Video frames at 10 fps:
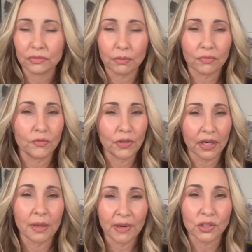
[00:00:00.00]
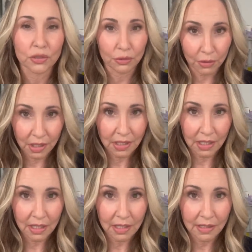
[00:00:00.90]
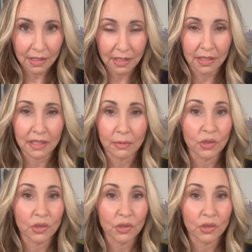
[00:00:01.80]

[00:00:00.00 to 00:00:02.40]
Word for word: very much three D system,